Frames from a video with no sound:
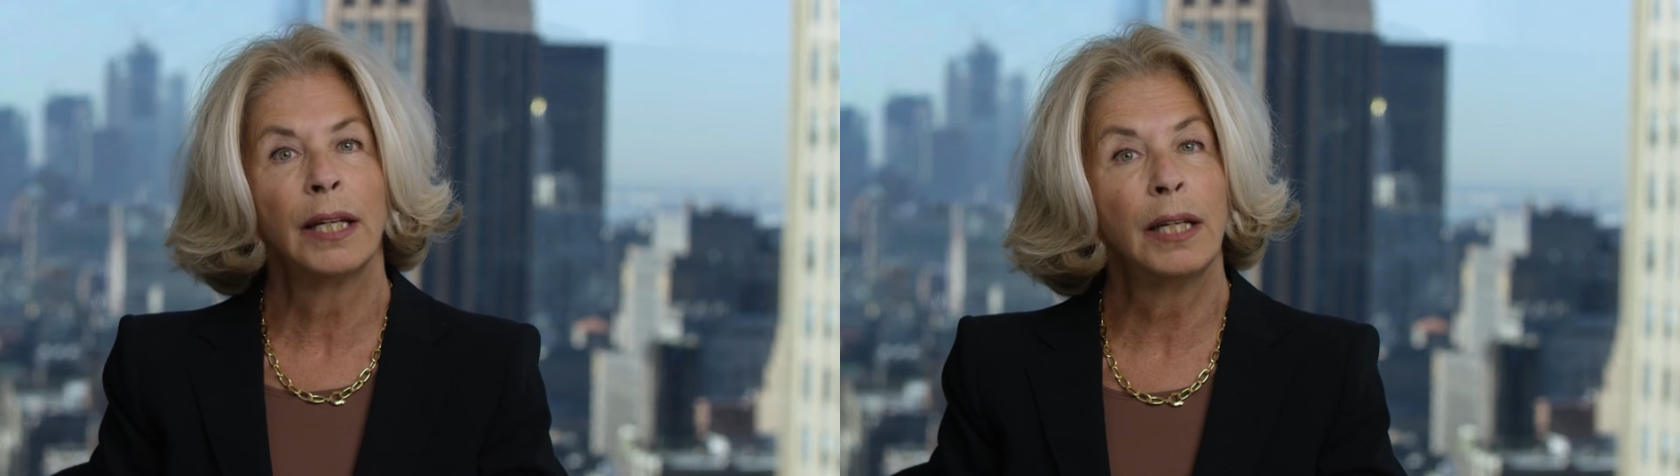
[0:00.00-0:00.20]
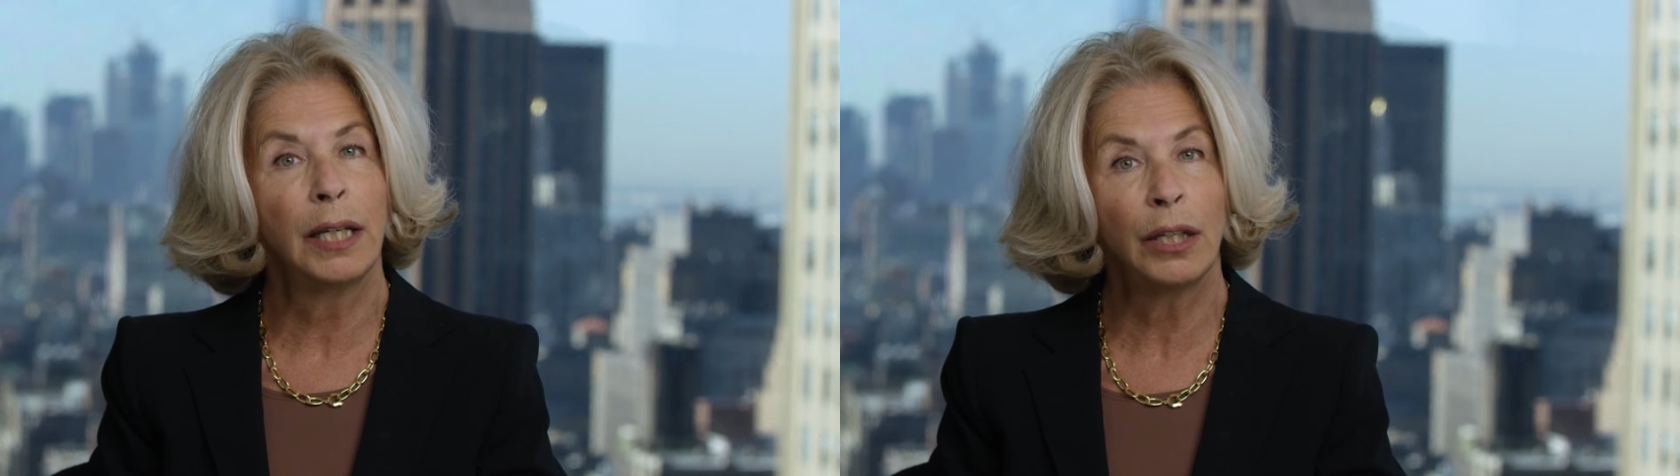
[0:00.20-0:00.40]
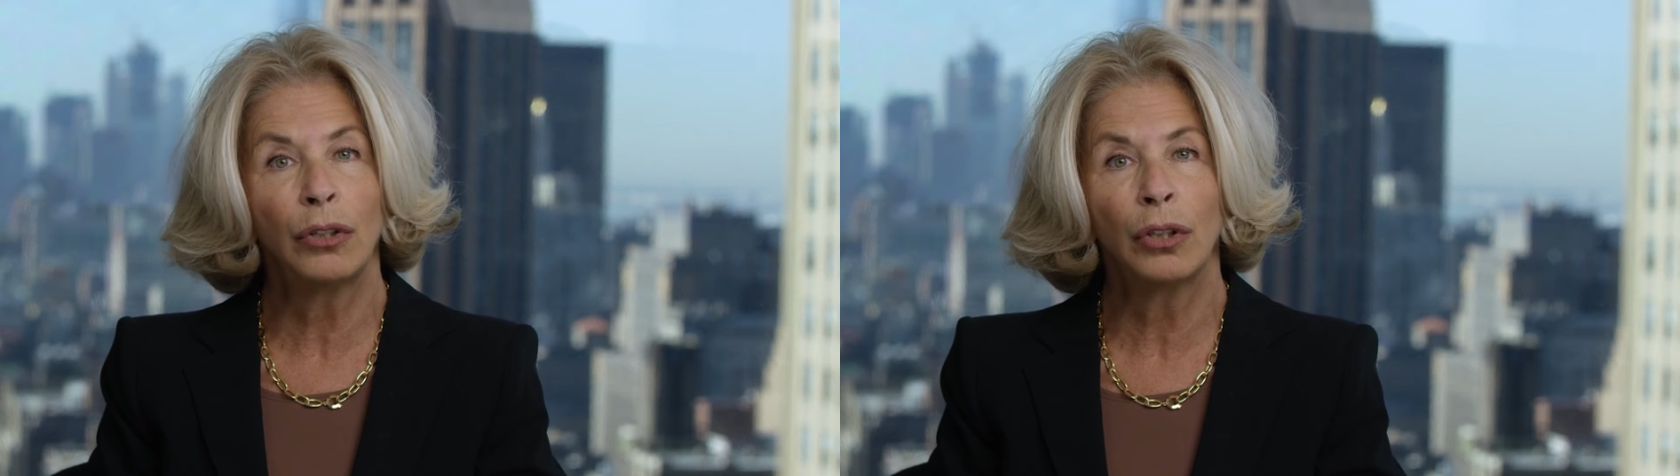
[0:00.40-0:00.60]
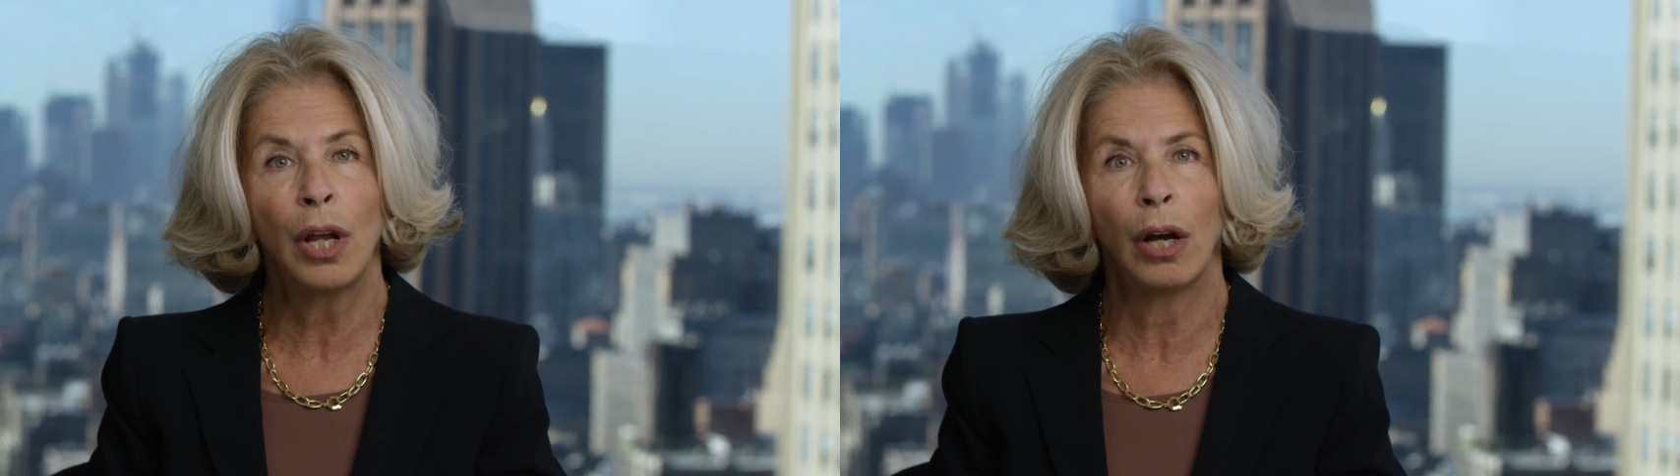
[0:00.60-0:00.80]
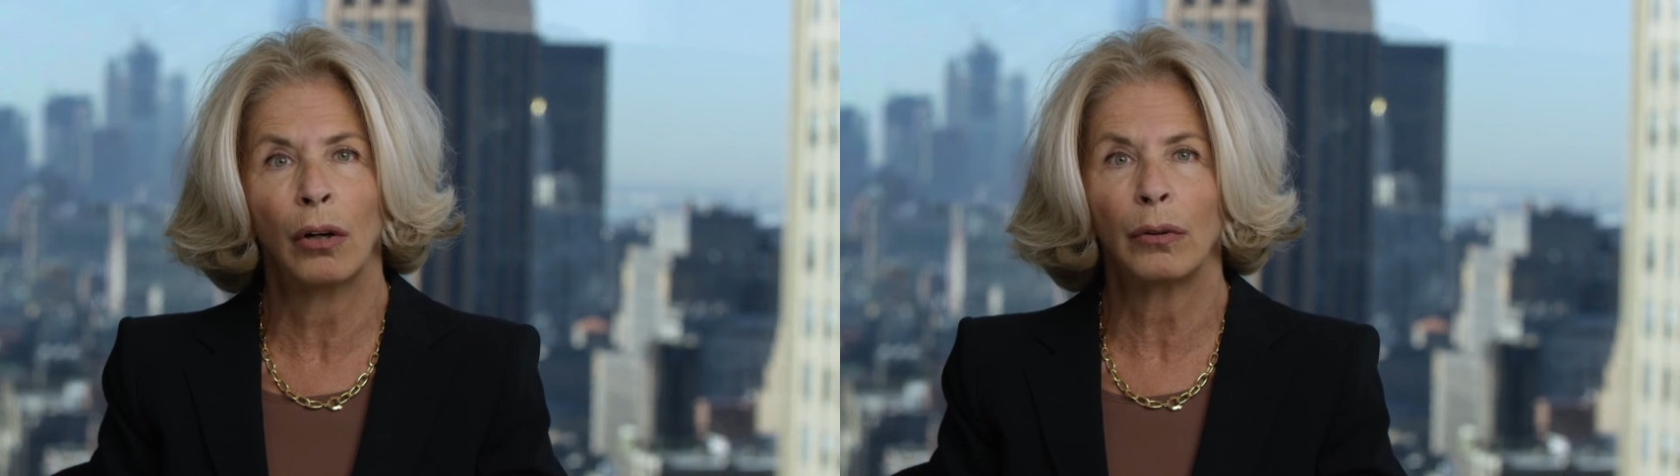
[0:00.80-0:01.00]
need to
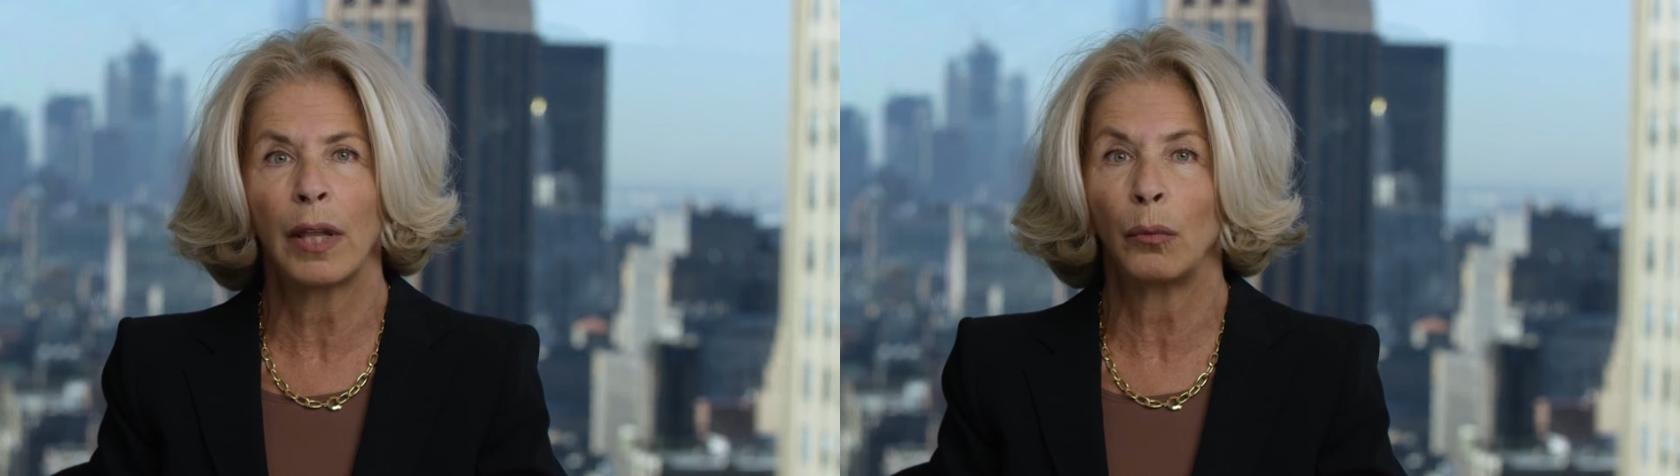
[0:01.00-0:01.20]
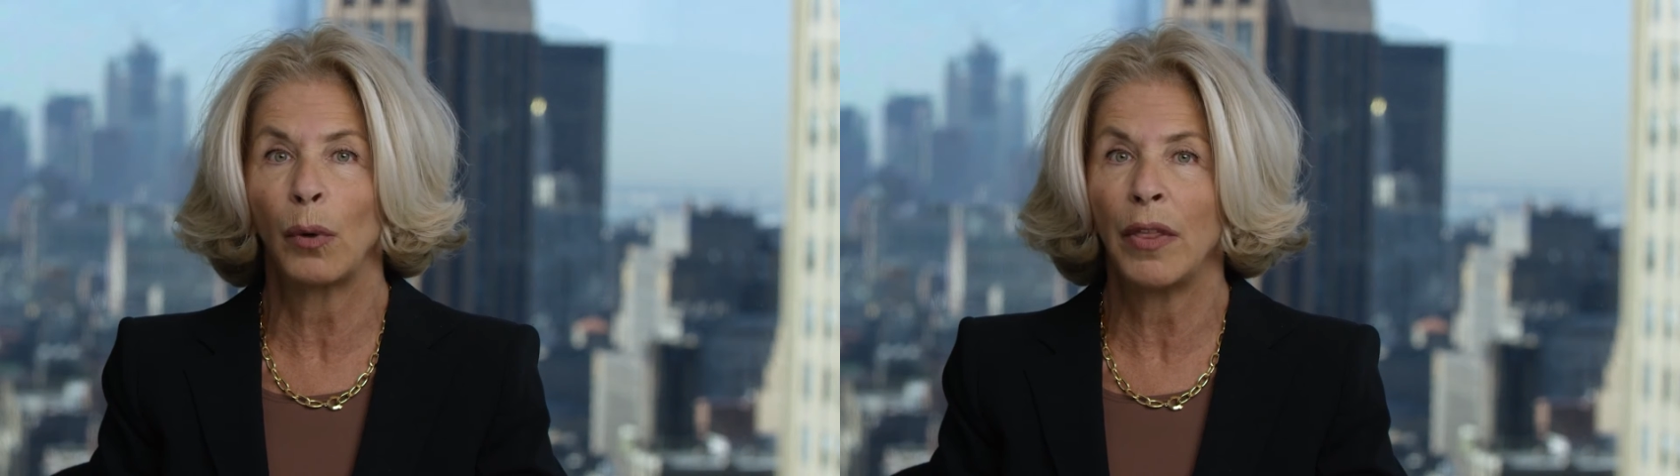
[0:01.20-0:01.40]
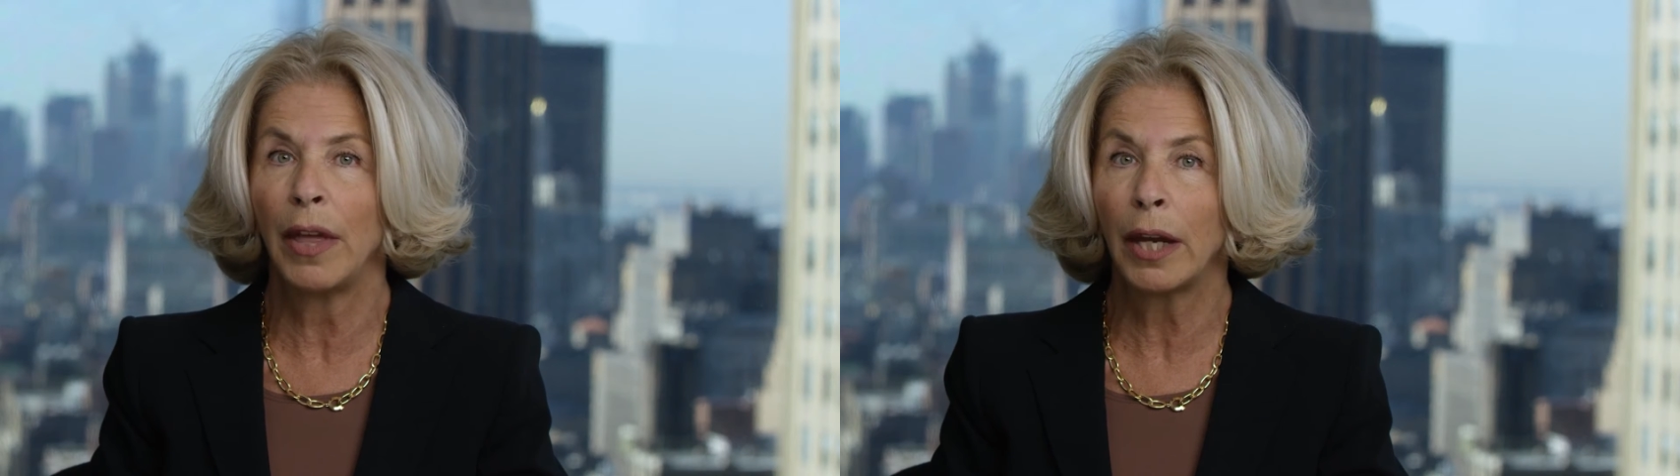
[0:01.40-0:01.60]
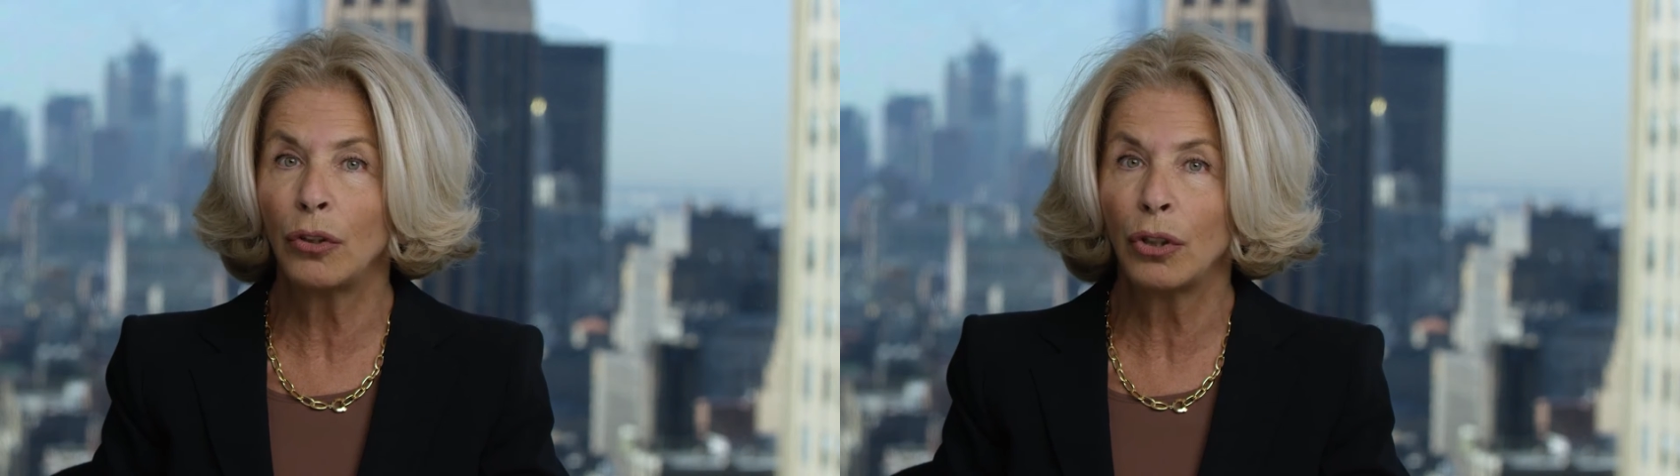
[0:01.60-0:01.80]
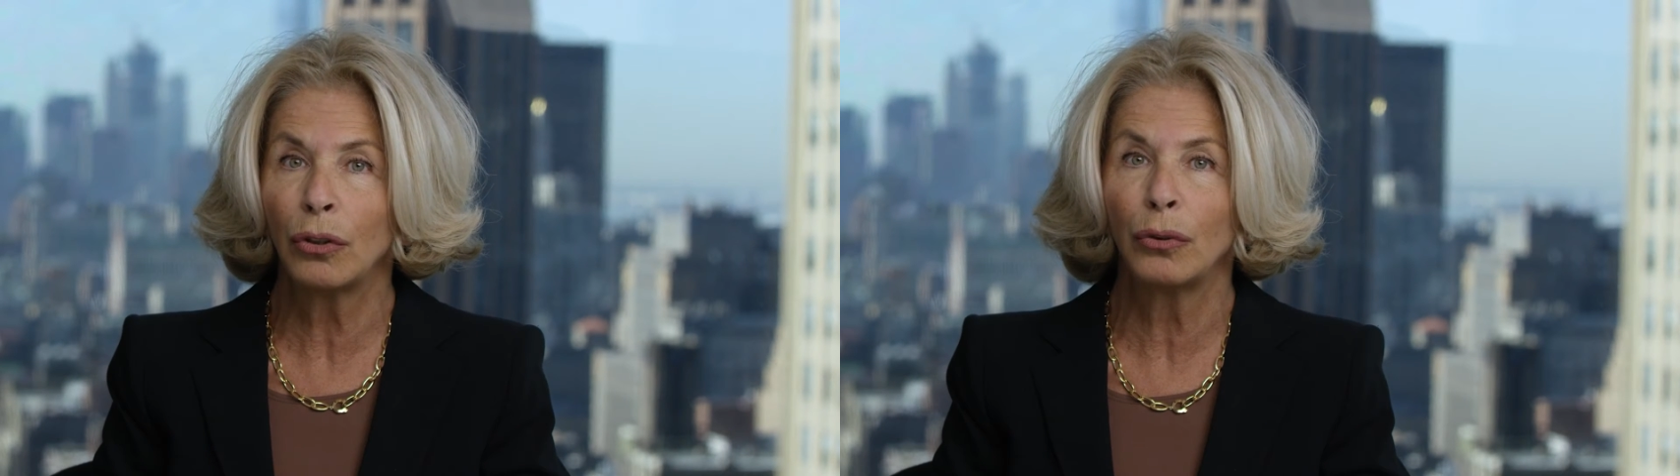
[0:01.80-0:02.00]
know that when they
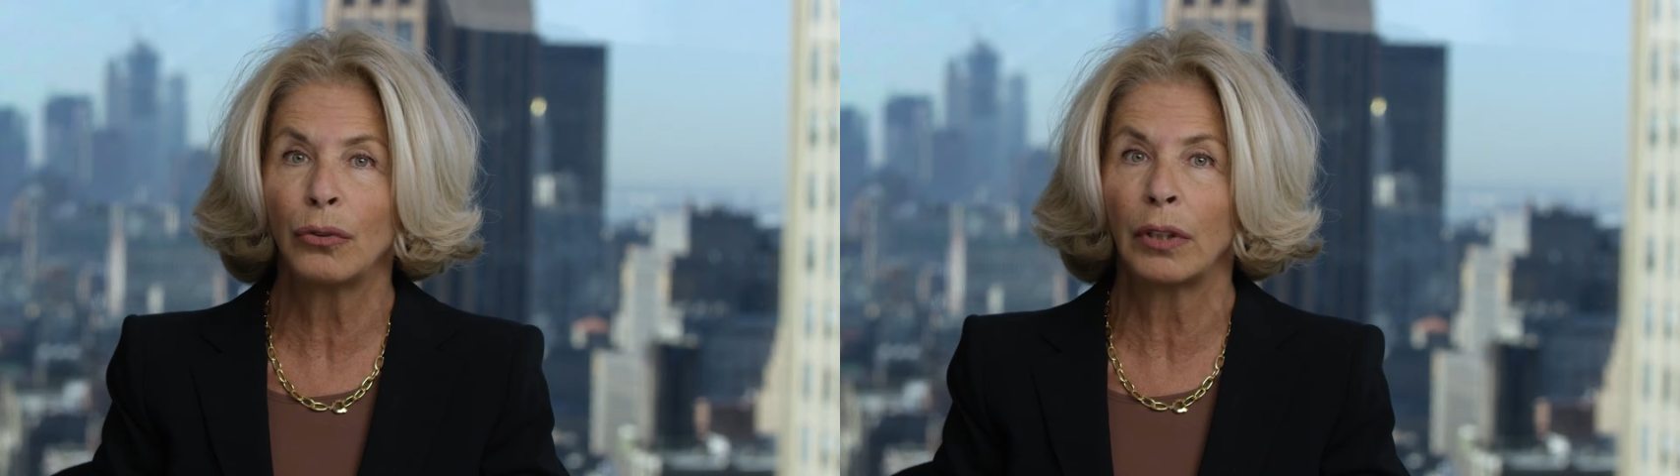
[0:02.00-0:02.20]
choose